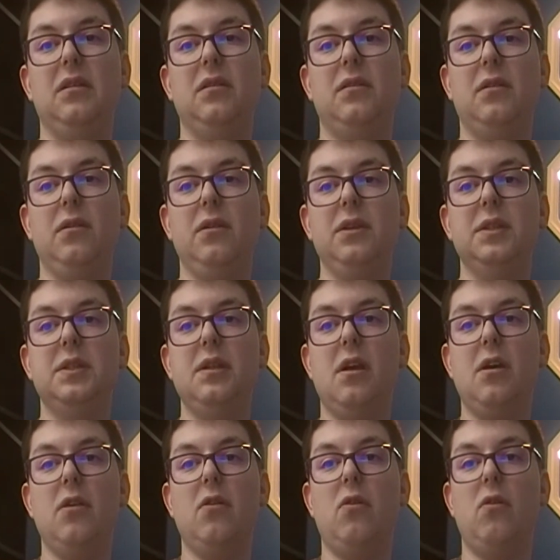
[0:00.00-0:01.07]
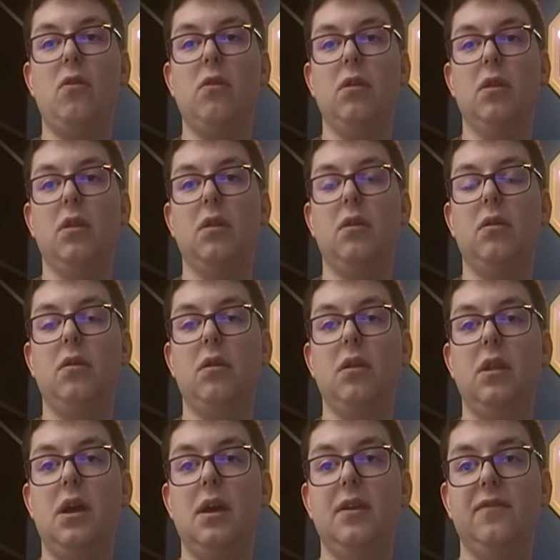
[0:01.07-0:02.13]
there is not a whole, whole
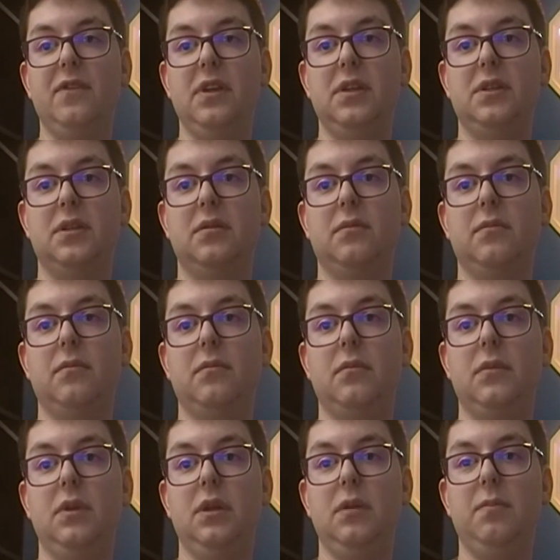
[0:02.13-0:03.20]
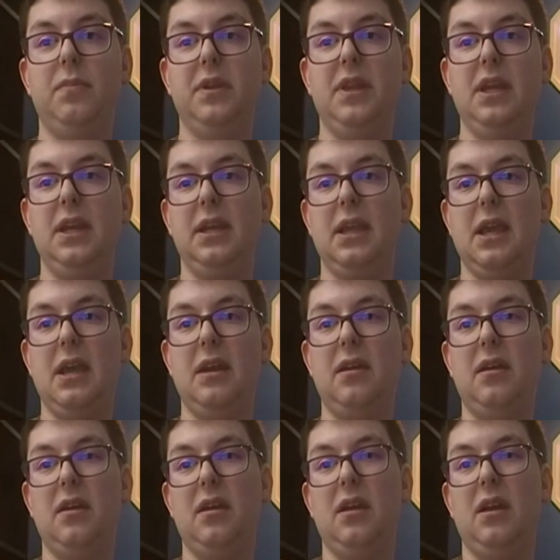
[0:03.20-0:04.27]
lot of it. it. But then
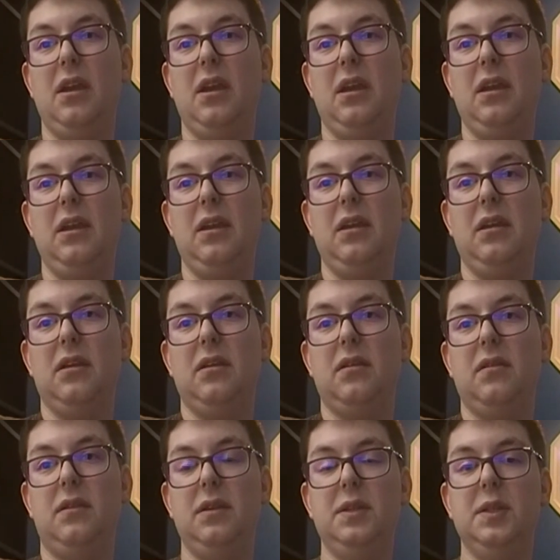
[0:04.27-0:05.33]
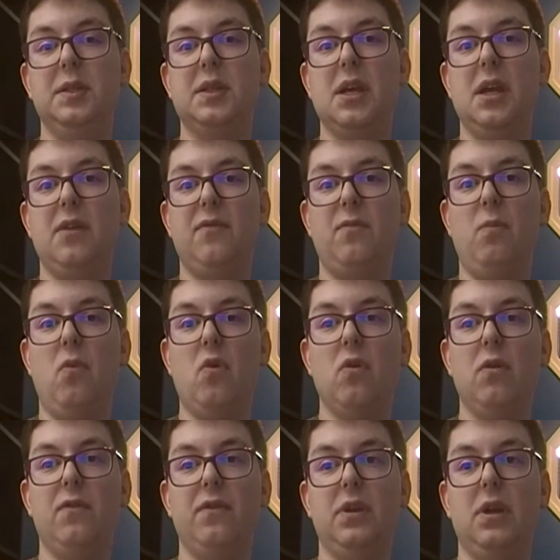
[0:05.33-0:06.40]
again, this is kind of
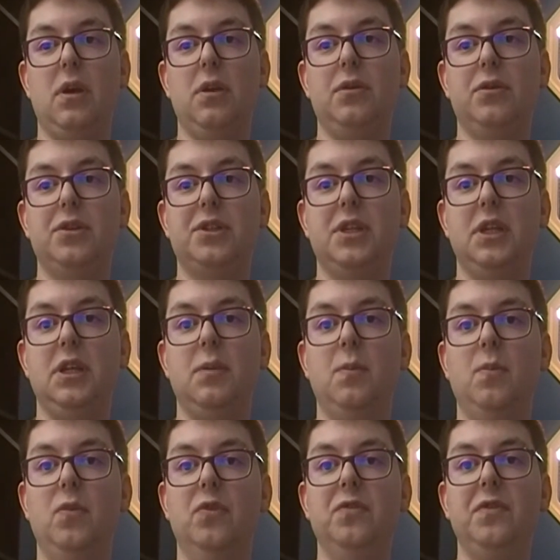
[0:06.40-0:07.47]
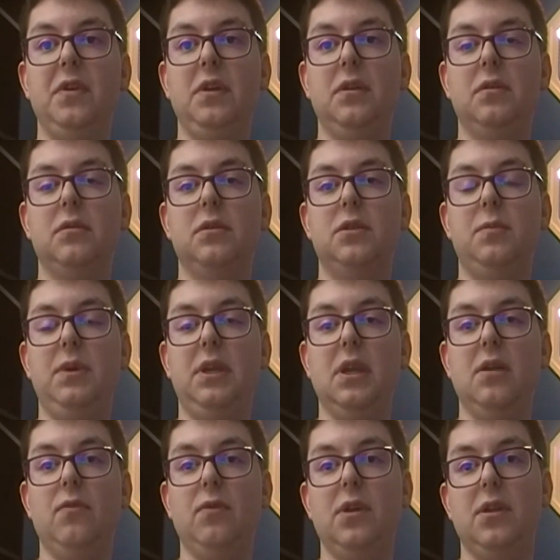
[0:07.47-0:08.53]
more of an understated movie to
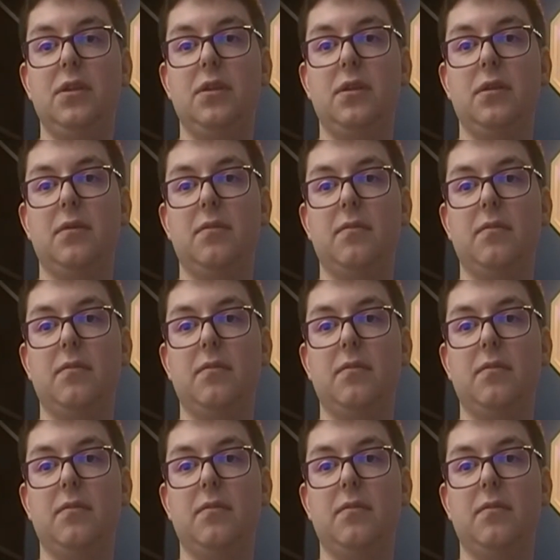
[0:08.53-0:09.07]
begin with.